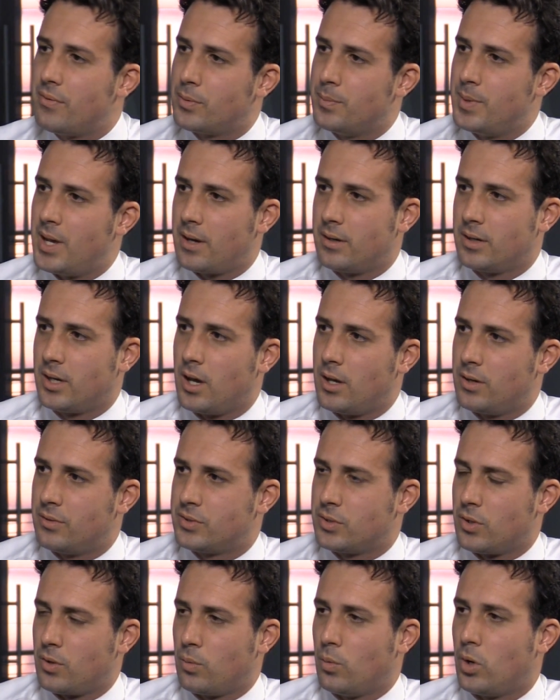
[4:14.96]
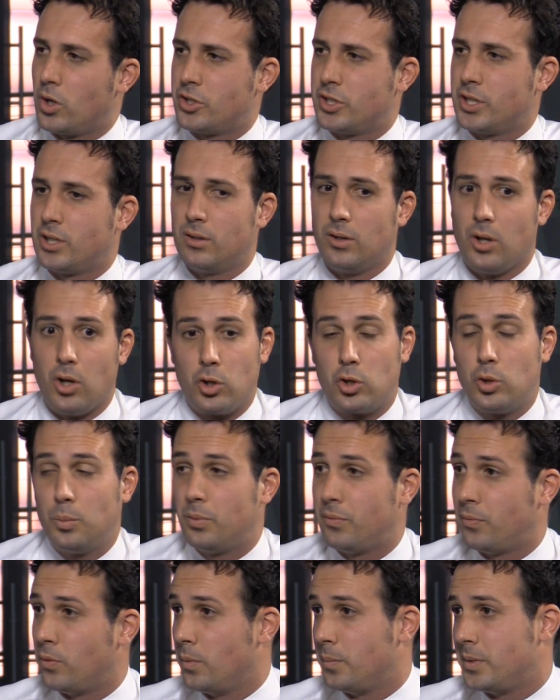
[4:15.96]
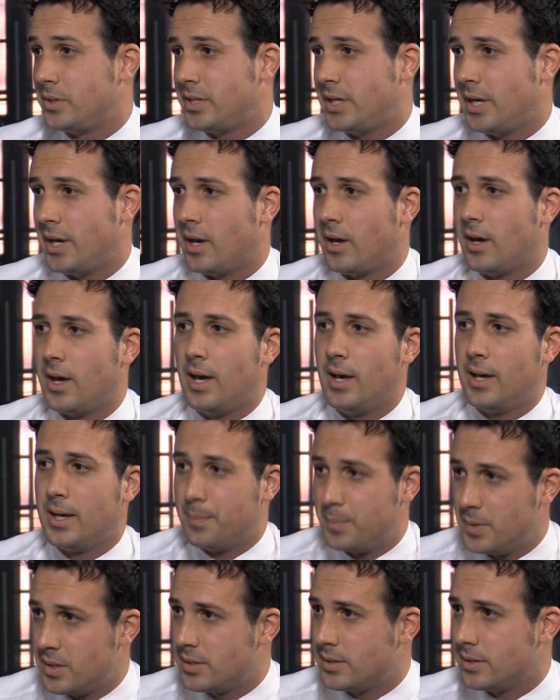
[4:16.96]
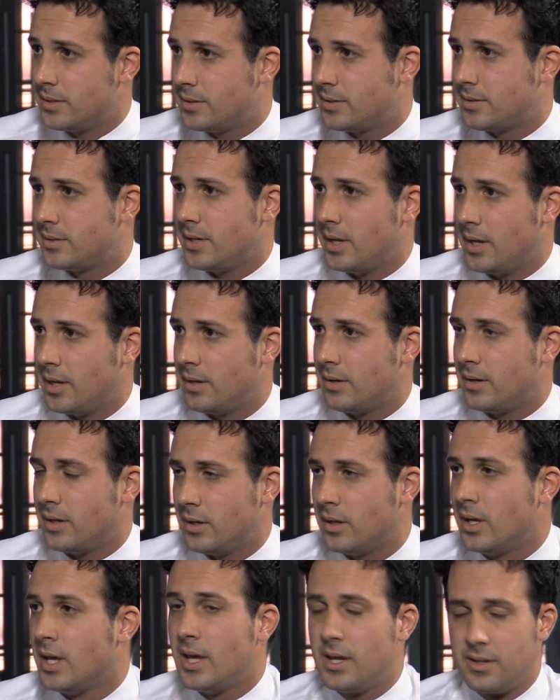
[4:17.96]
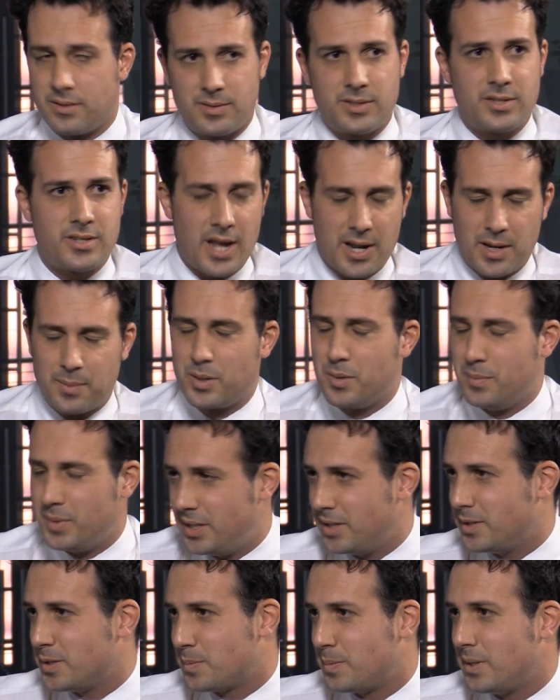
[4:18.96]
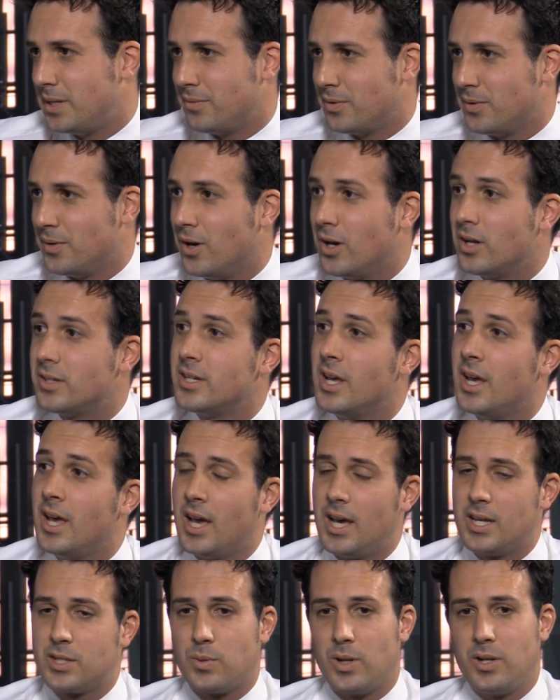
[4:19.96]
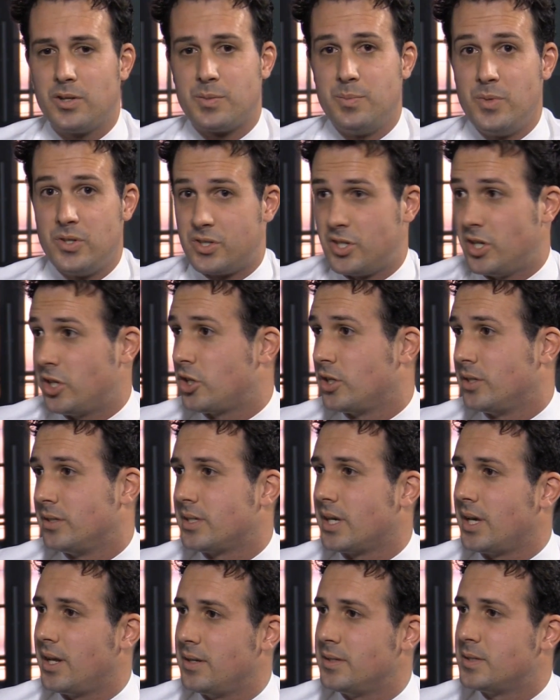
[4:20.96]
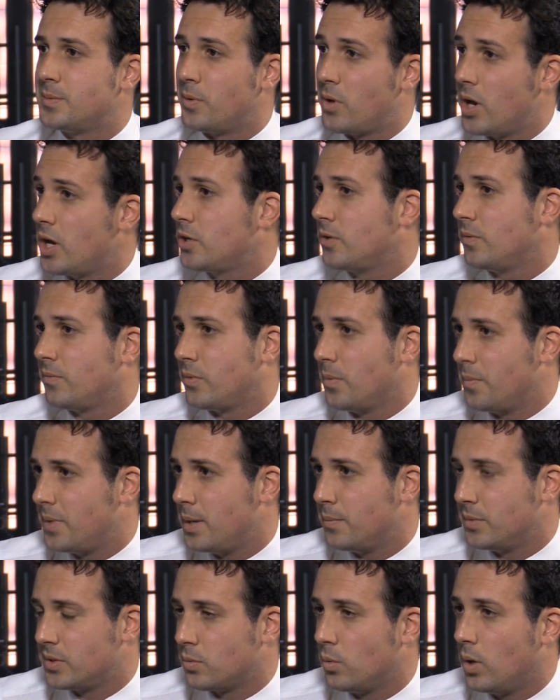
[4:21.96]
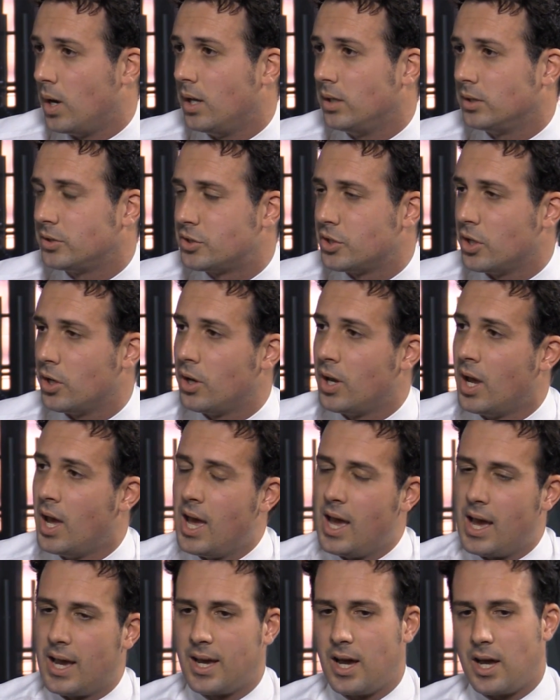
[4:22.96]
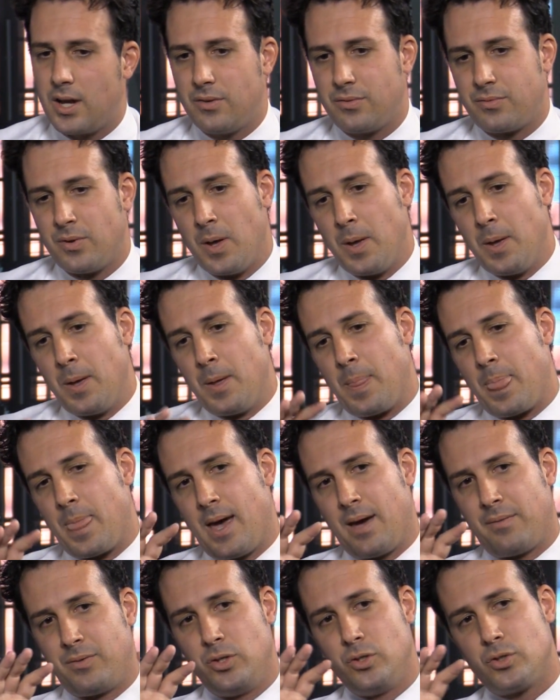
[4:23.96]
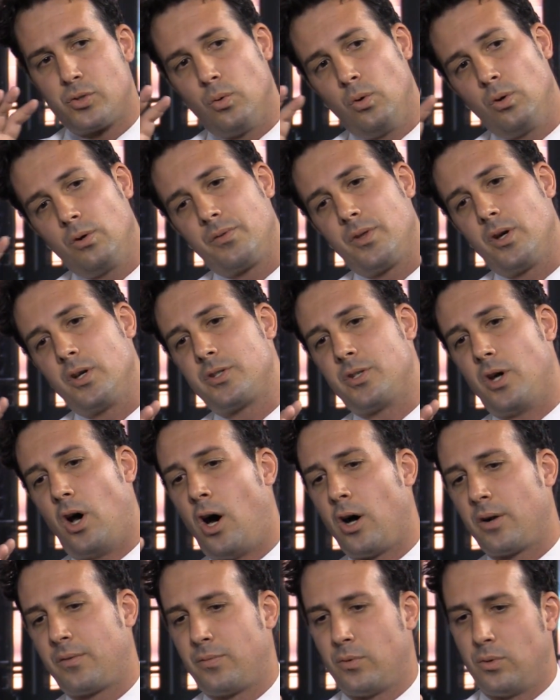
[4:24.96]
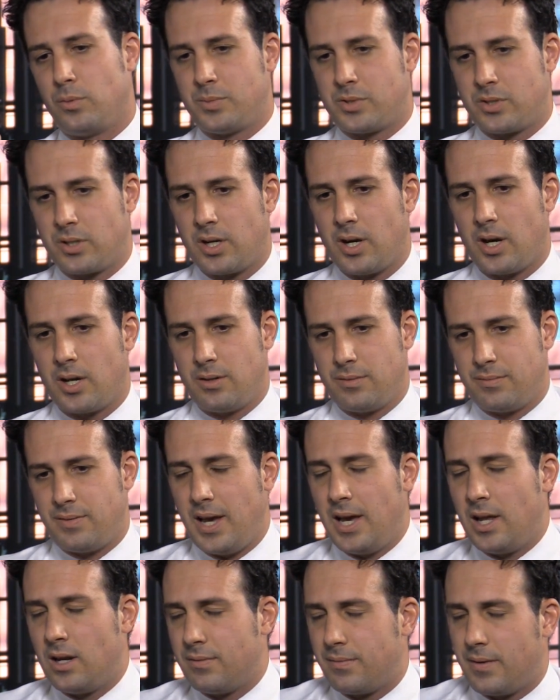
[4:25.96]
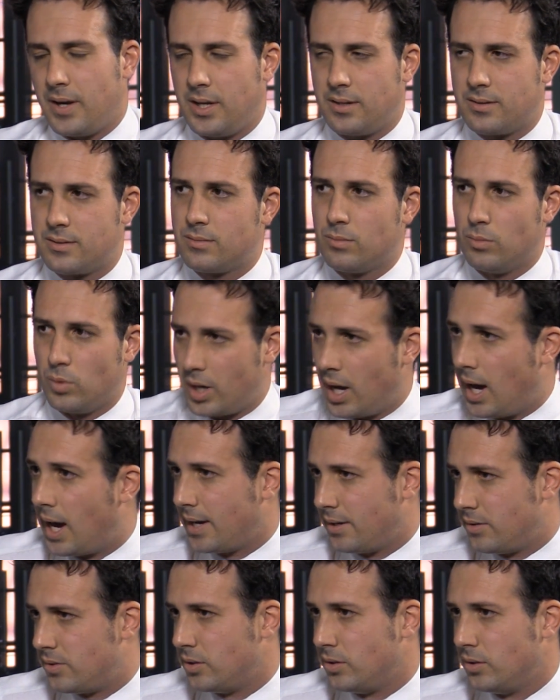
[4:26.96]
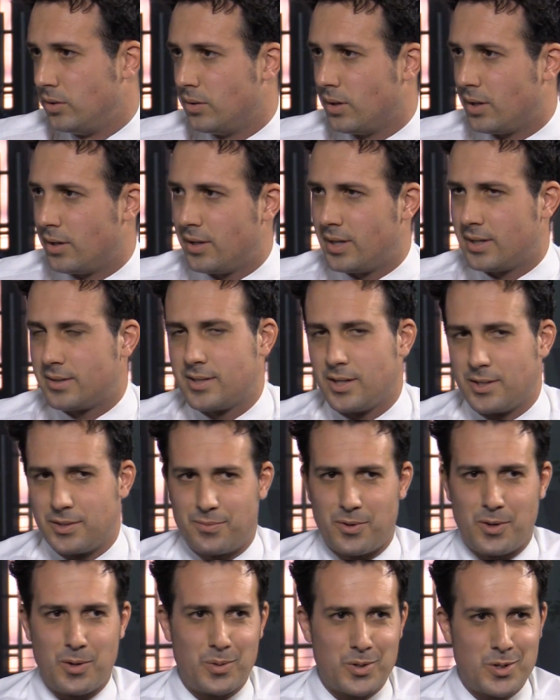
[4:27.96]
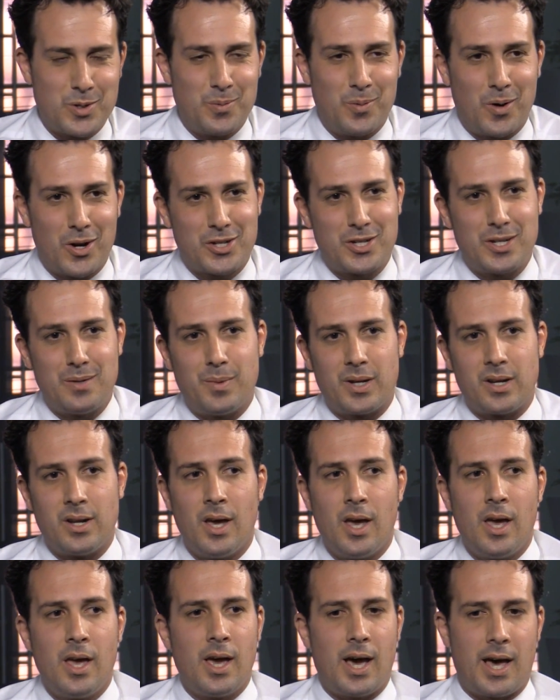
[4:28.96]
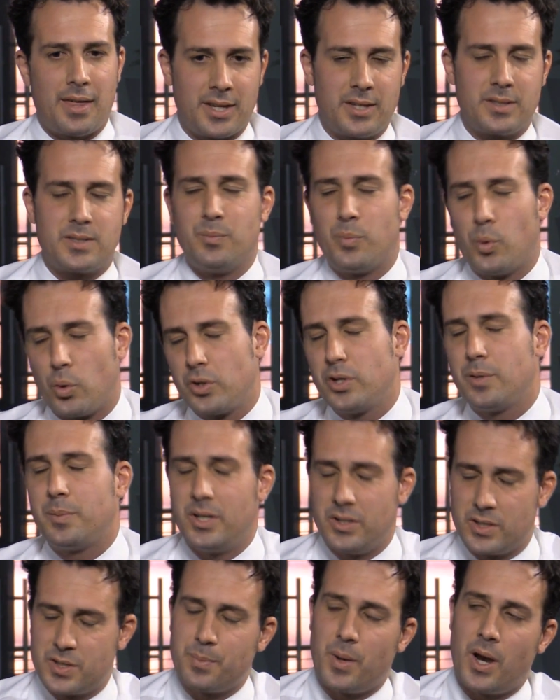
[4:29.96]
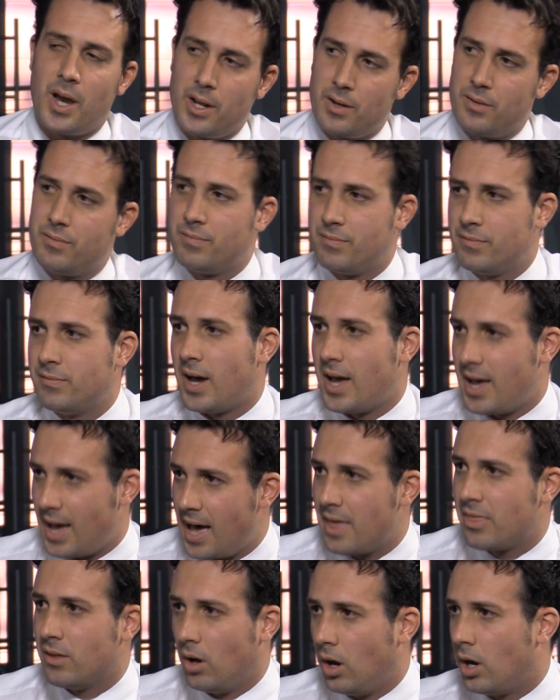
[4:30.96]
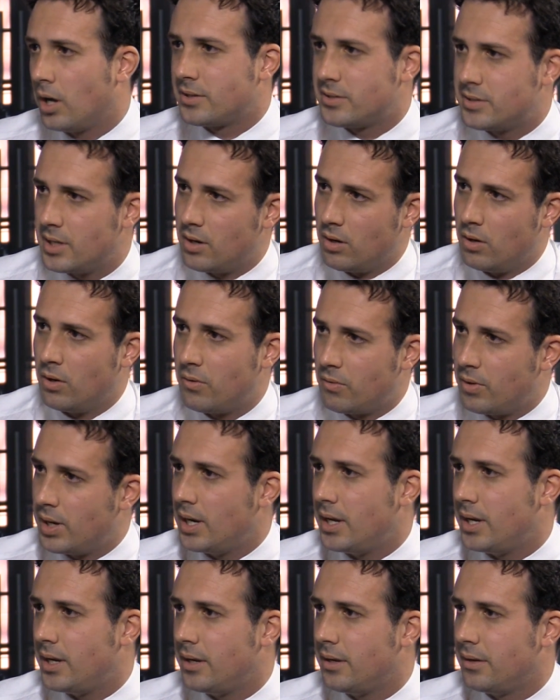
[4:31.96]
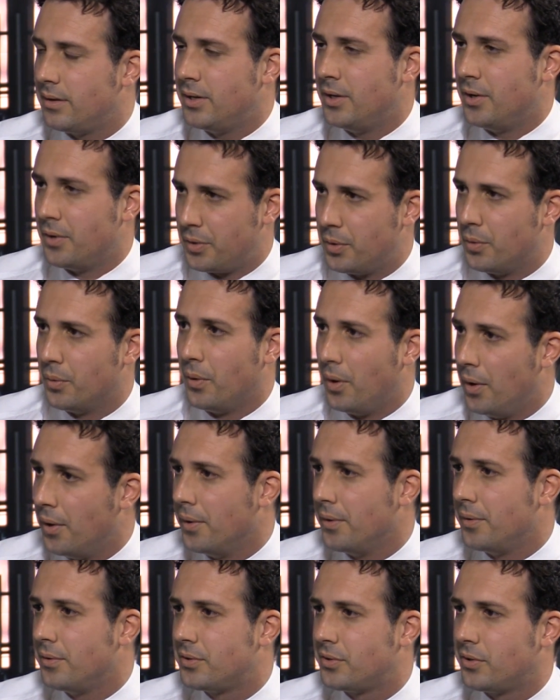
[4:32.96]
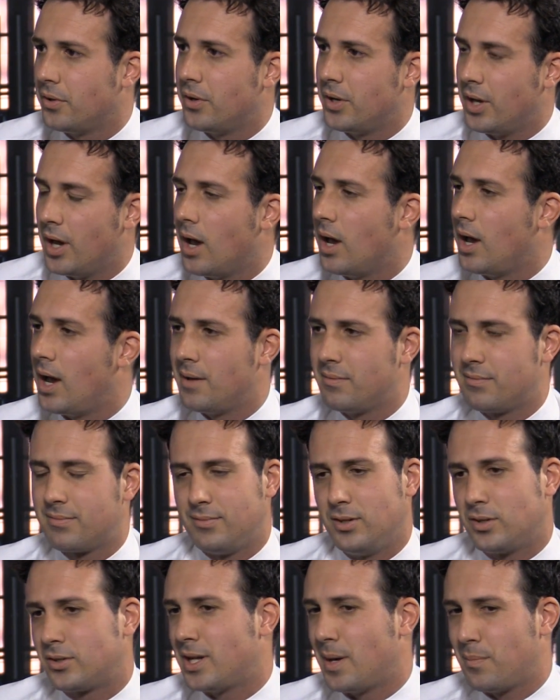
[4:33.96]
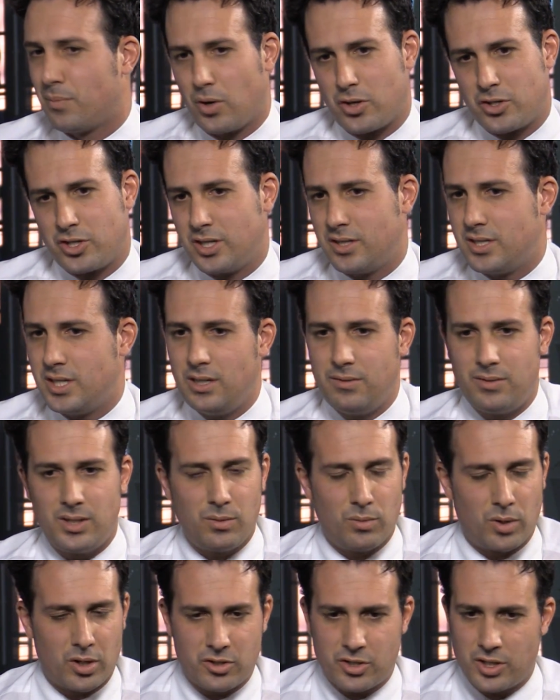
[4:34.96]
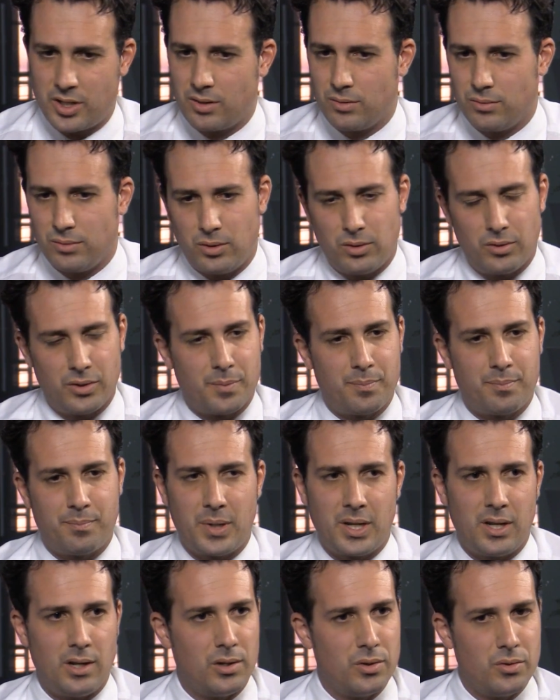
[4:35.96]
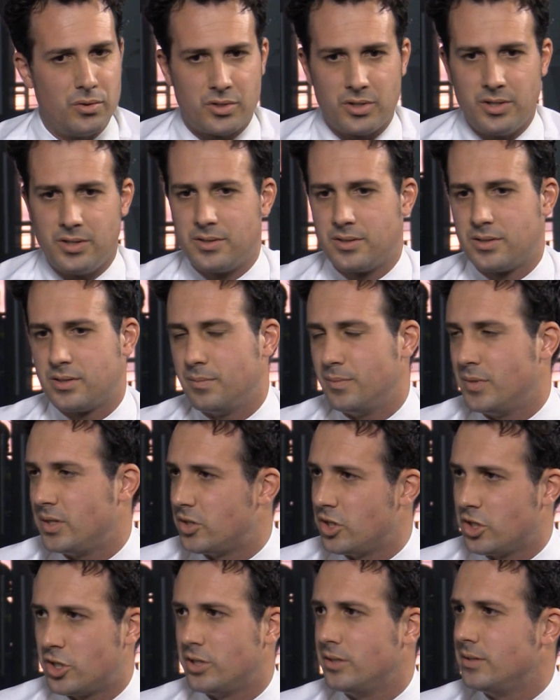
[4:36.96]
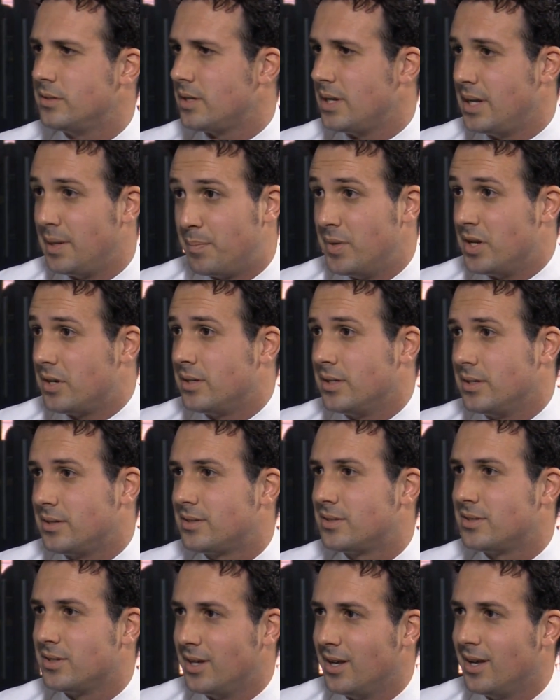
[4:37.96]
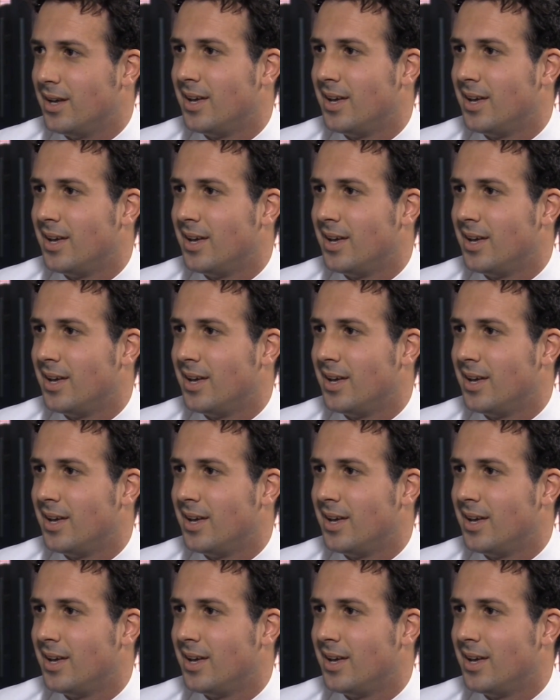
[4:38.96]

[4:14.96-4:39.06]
from that and kind of started watching local performers here, hypnotists and stand-up comedians, believe it or not, as well as musicians. I get inspiration from them as well. So I kind of have used all of those art forms to kind of elevate what I do. I know that sounds very wishy-washy, but I think it's important to be inspired via other arts that aren't really, you know, your own. So yeah, I've looked up watching TV, watching all the big illusionists and magicians and hypnotists,